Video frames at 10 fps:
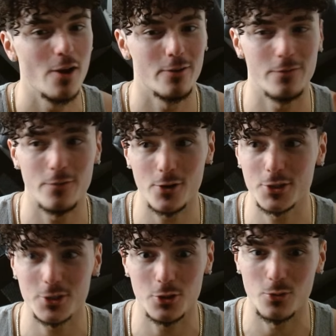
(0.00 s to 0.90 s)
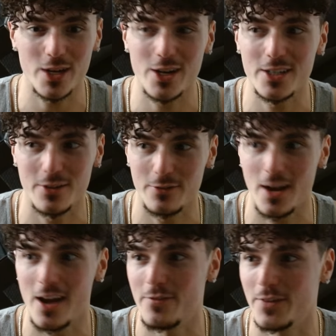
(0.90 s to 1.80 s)
first three to
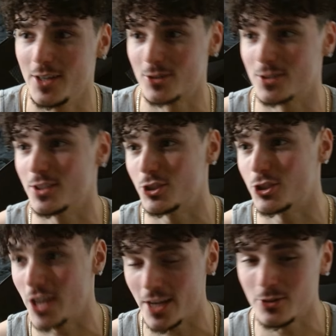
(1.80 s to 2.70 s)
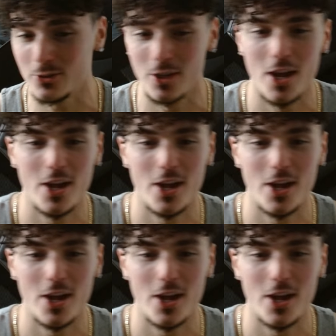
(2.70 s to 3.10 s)
five videos on this channel,